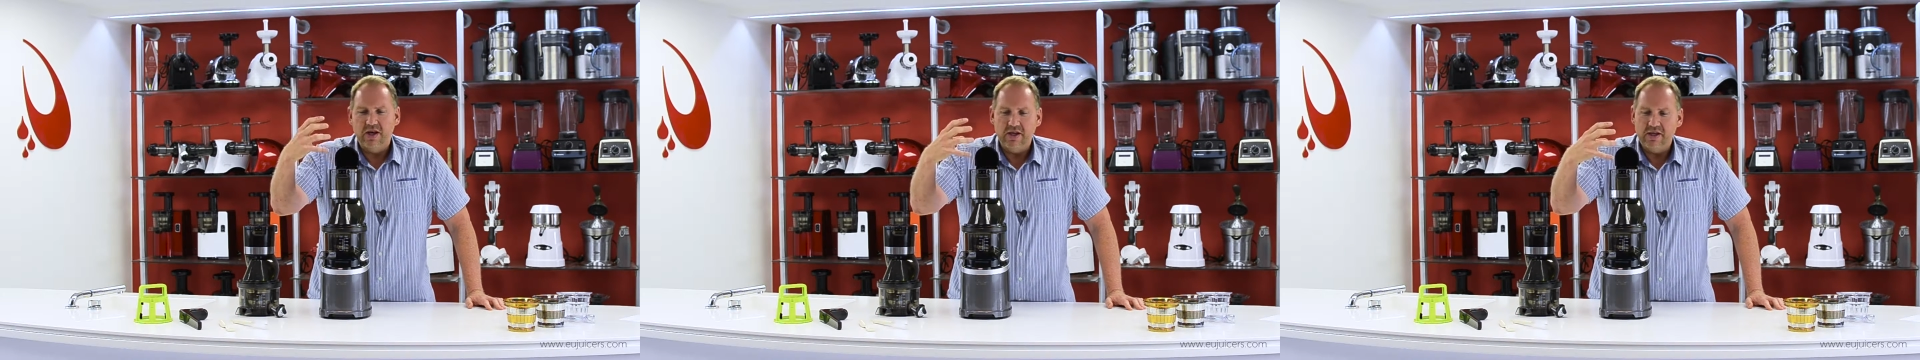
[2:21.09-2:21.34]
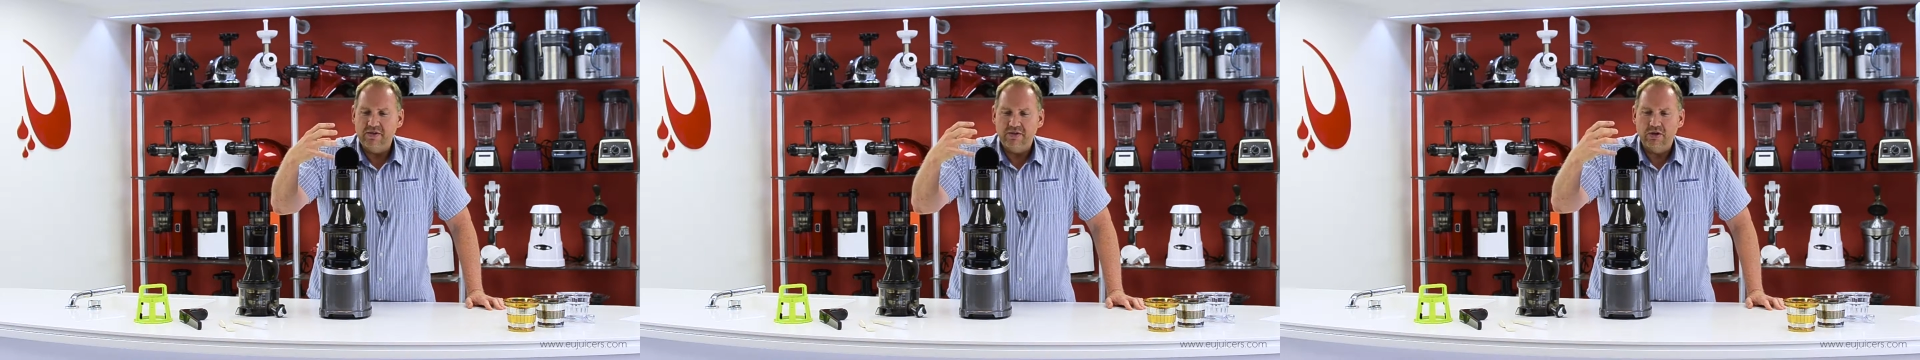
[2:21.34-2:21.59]

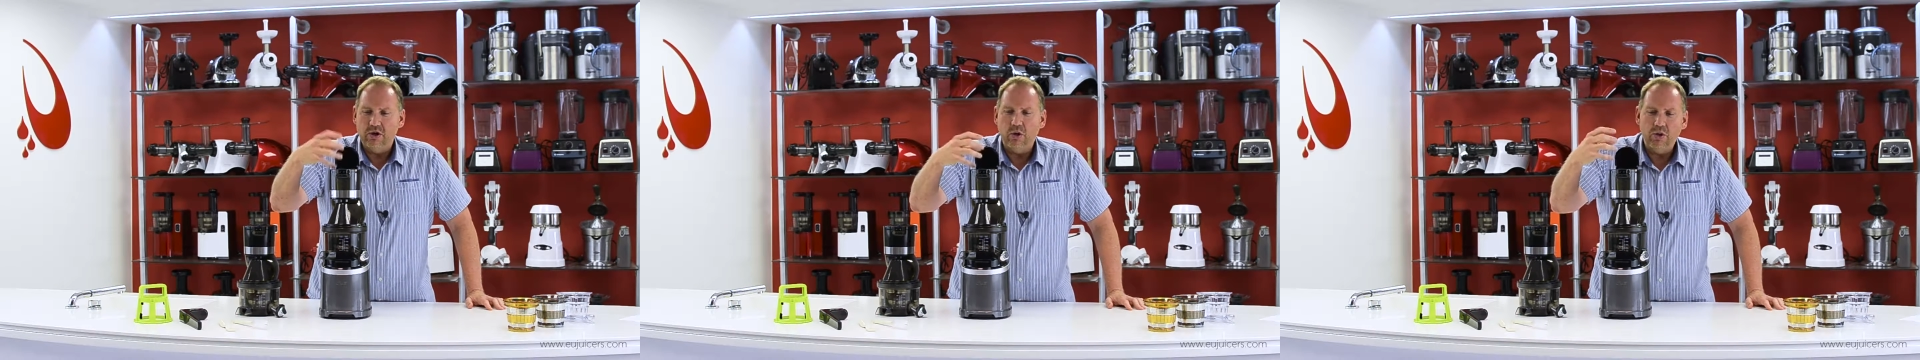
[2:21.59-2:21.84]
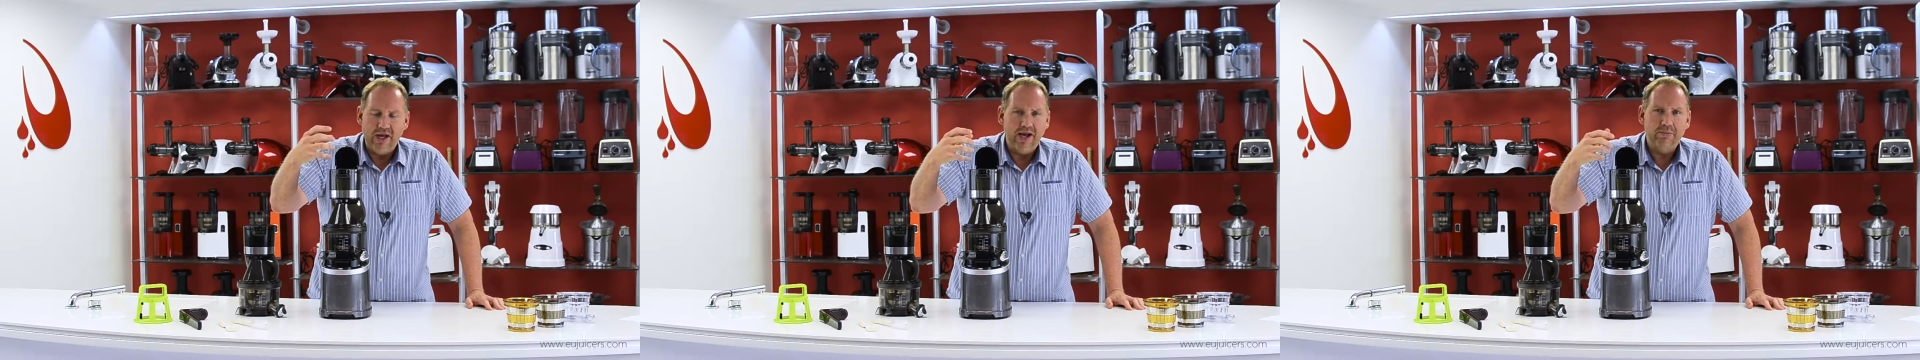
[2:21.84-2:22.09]
even
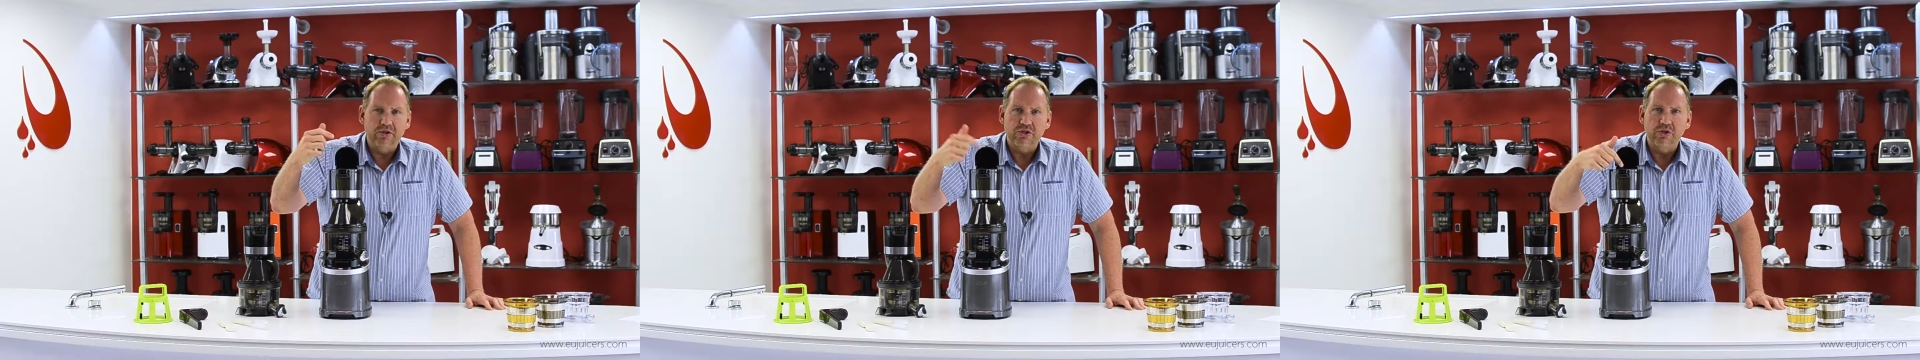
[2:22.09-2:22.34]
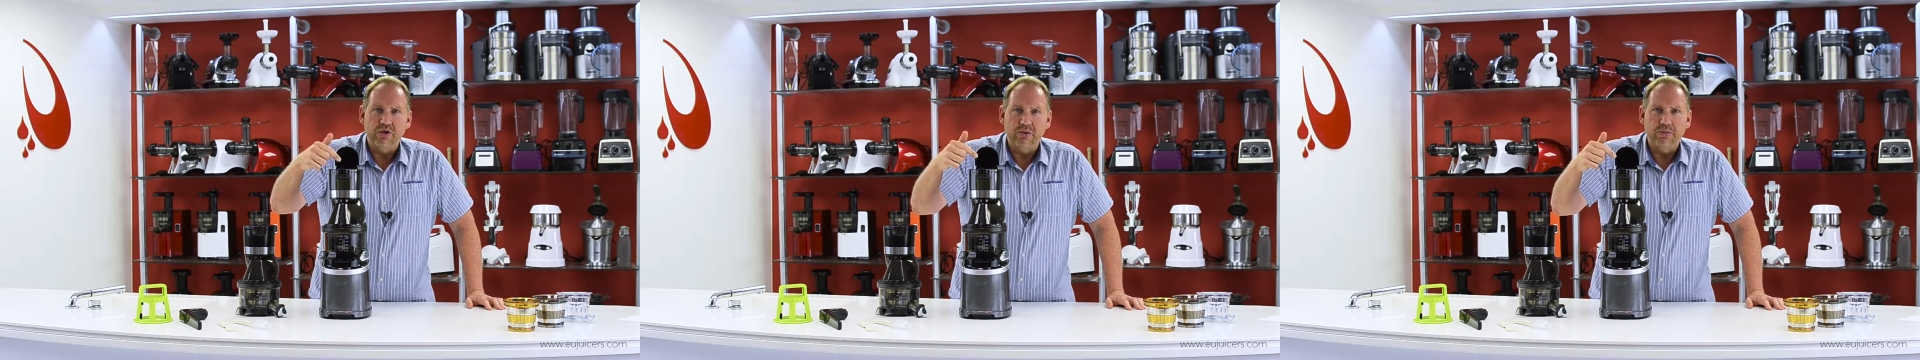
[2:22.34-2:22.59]
whole apples
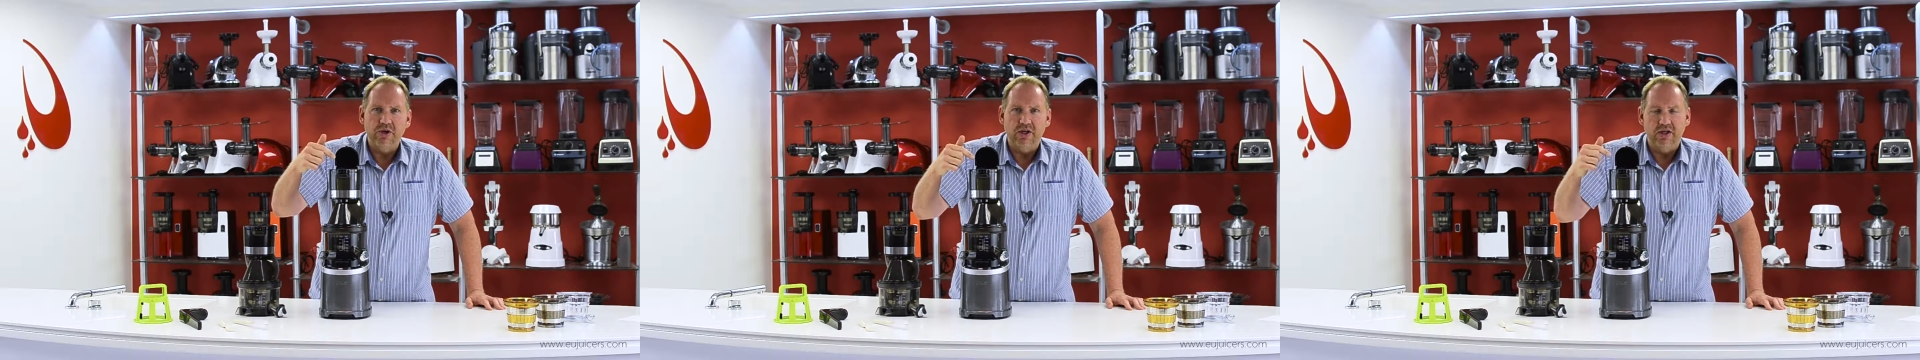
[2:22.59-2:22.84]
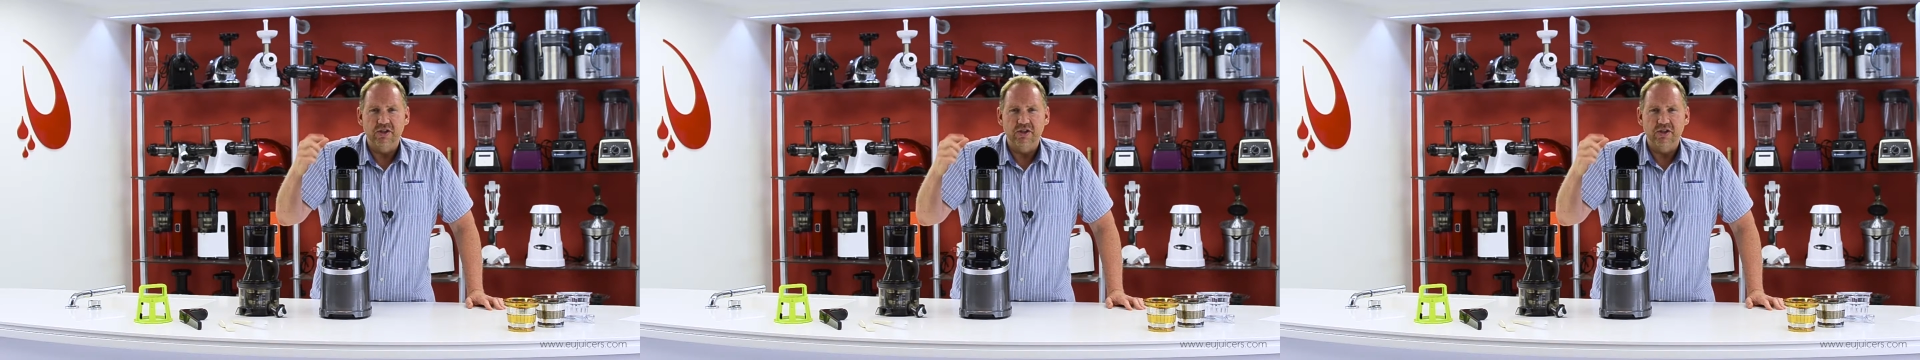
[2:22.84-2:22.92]
you can put in,